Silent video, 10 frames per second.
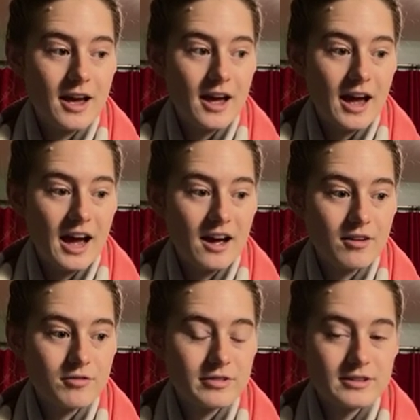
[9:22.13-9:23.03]

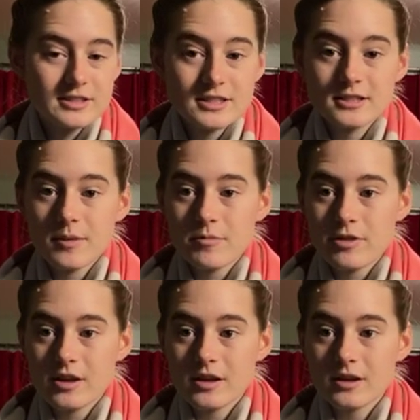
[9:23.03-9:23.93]
have
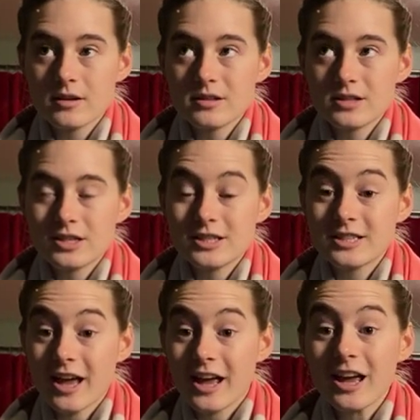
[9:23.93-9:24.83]
something to
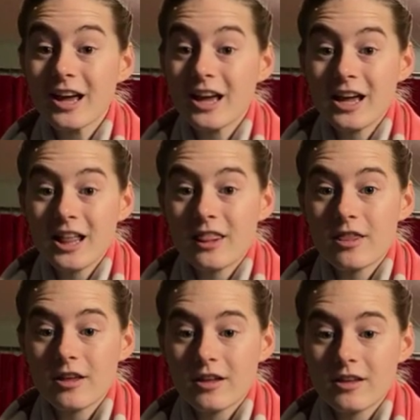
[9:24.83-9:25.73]
say,
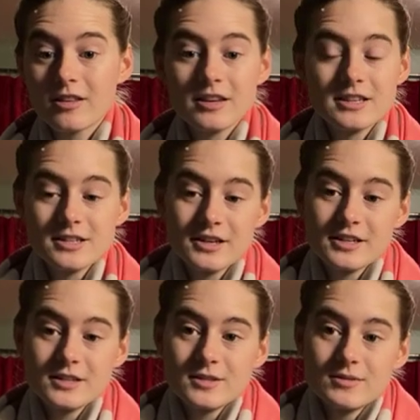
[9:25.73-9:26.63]
the easier it
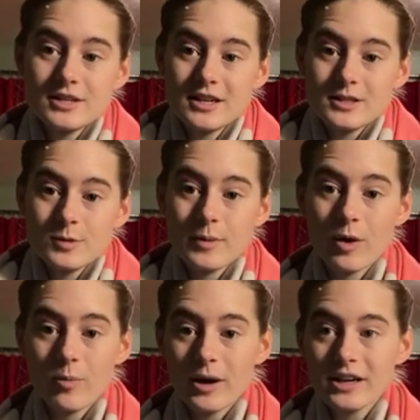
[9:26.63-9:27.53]
is to dance with my
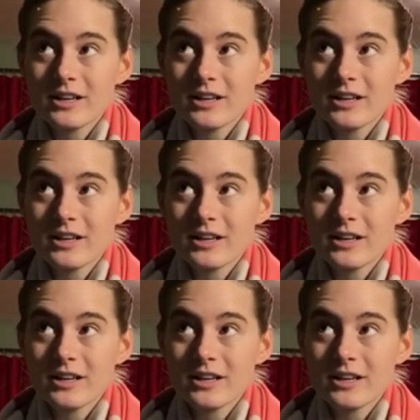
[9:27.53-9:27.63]
whole body.